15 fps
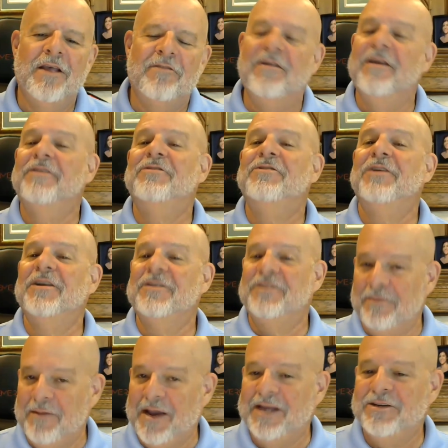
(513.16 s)
This is
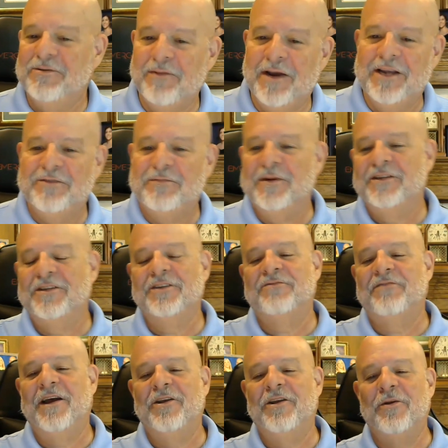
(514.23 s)
the Maximize Business
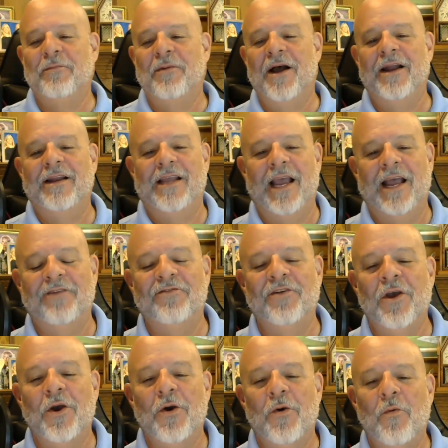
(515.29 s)
Value podcast,
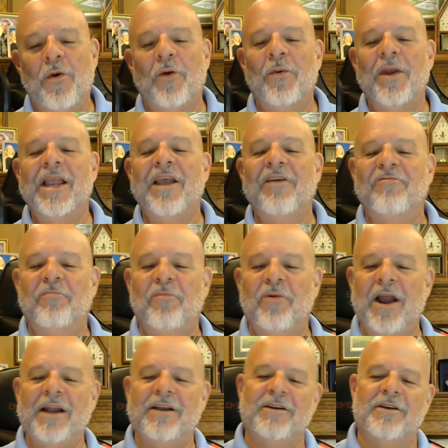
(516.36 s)
where we give
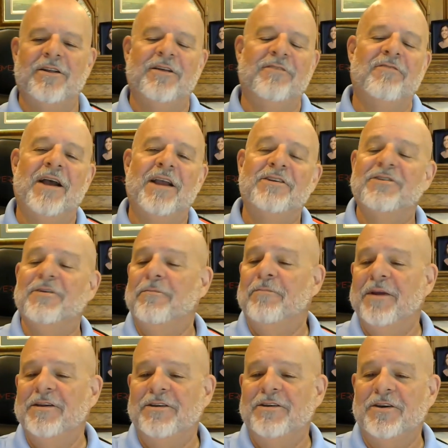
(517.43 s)
practical advice to
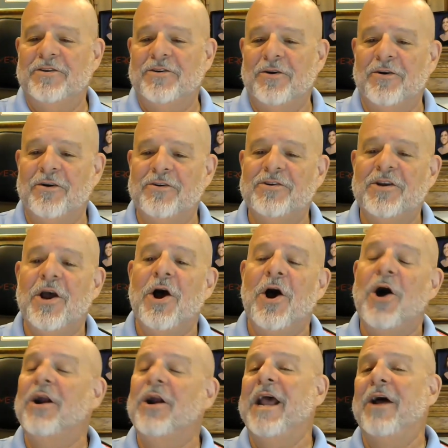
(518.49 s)
business owners
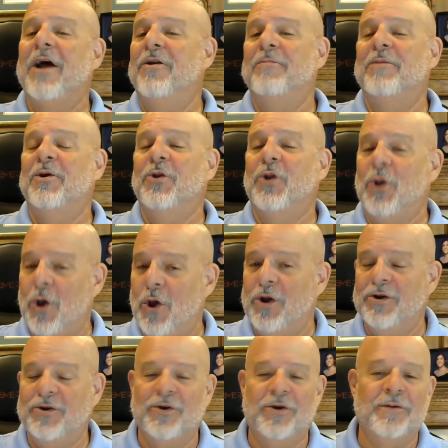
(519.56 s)
on how to build
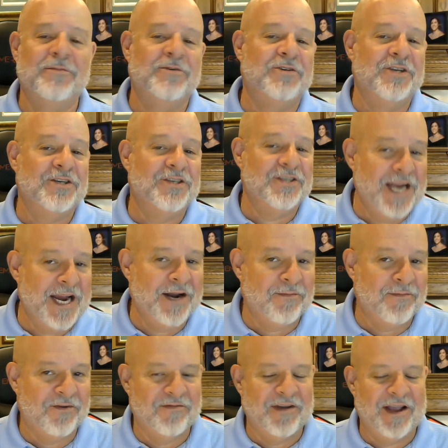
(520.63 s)
long-term
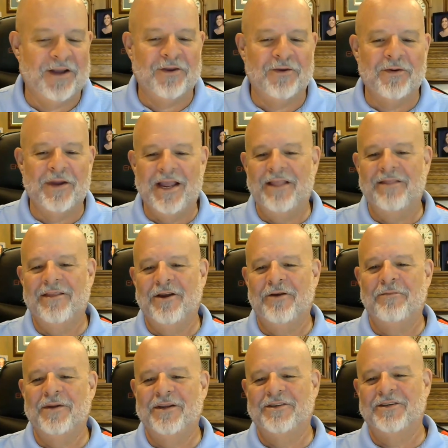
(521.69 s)
sustainable value in their
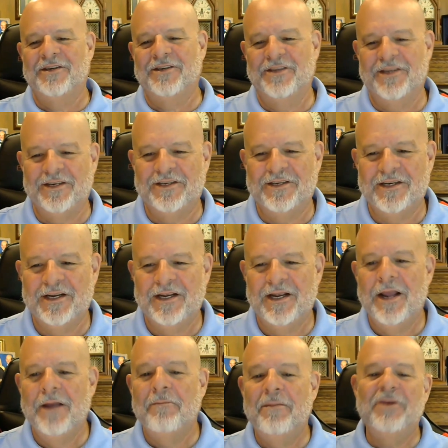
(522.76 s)
businesses.
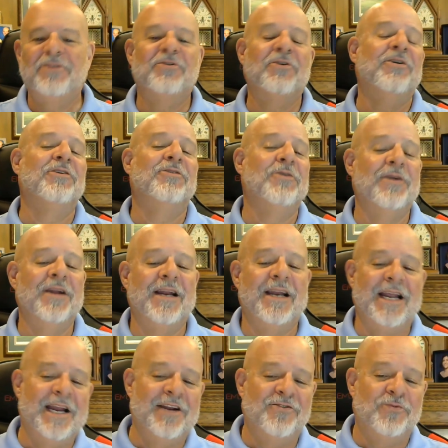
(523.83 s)
Be sure to tune in
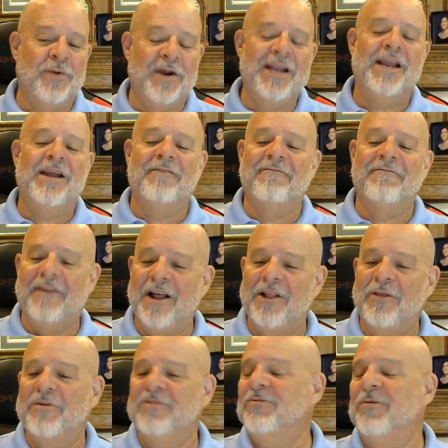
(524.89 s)
each week and
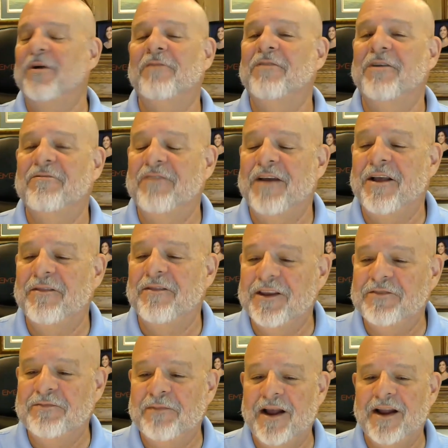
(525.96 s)
follow us wherever you found
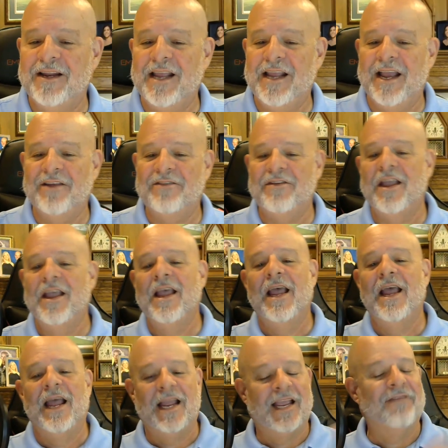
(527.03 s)
this podcast,
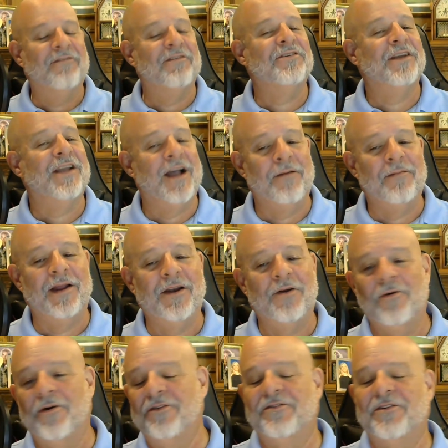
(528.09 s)
and give us a comment
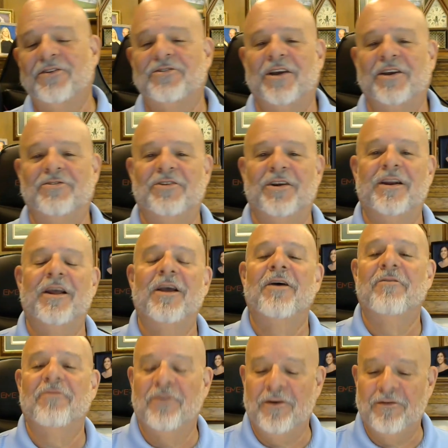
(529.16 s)
or a suggestion
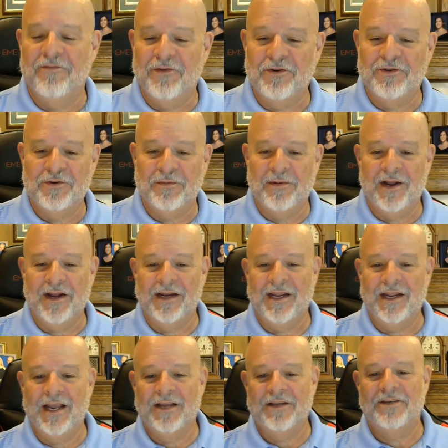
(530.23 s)
for a future
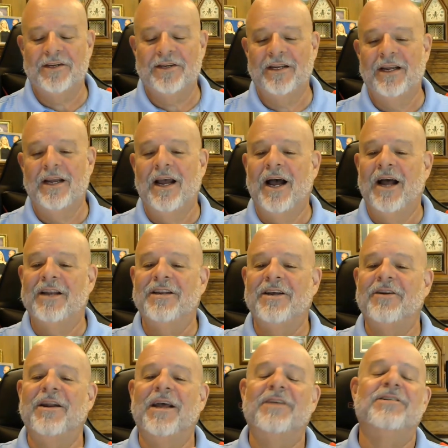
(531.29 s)
podcast.
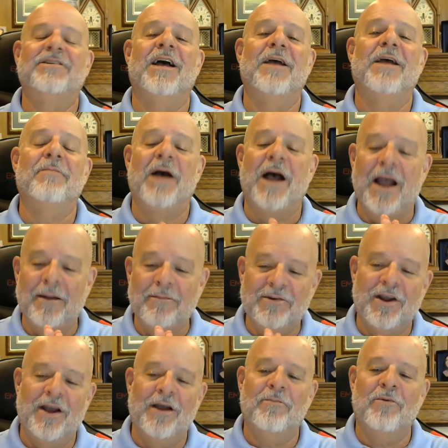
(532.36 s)
Until next time, I'm
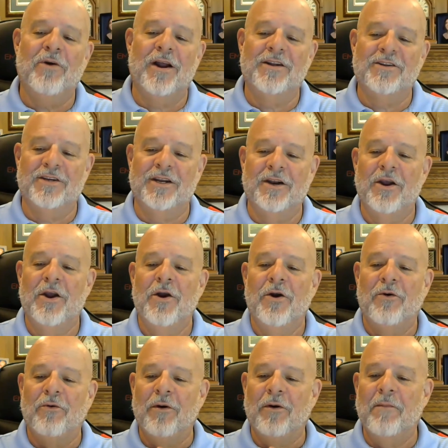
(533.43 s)
Tom Bronson,
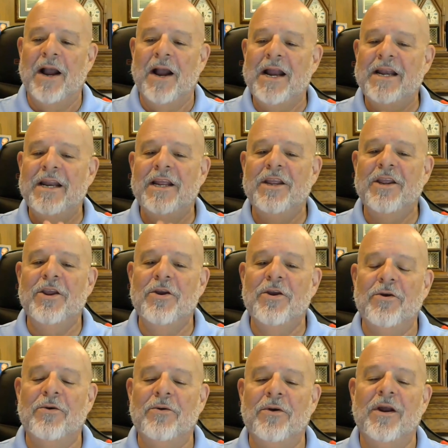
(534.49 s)
reminding
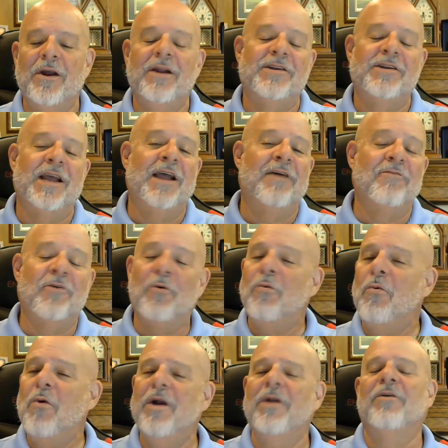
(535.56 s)
you to have
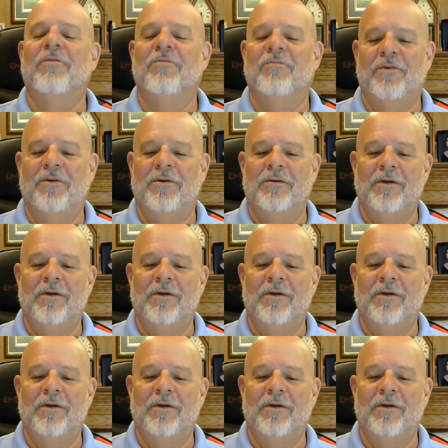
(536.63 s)
a wonderful